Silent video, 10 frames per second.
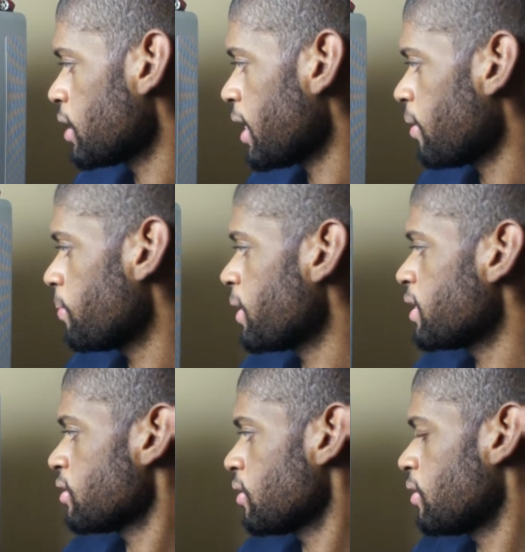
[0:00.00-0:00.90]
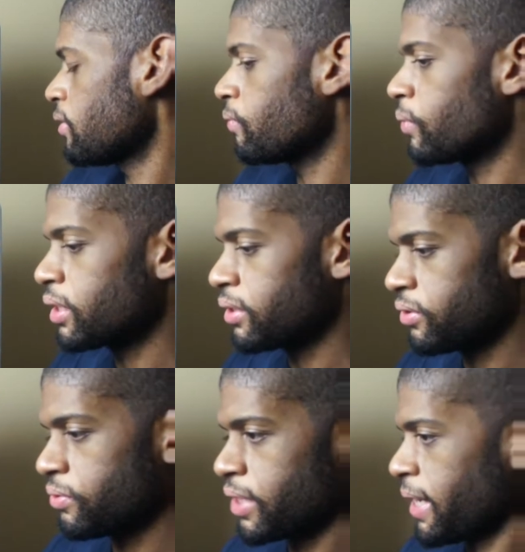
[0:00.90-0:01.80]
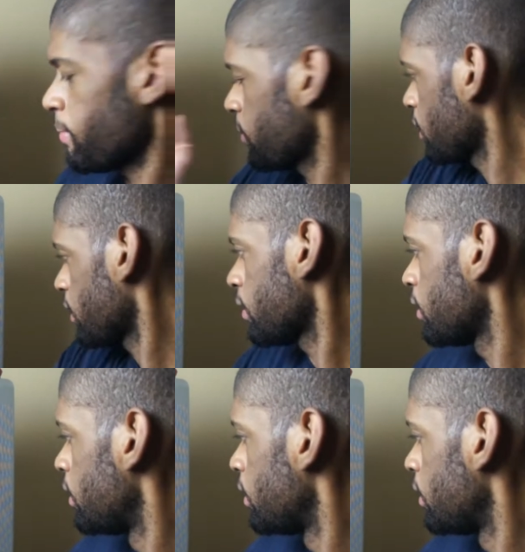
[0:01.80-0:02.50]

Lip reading: that are based on what you typed in.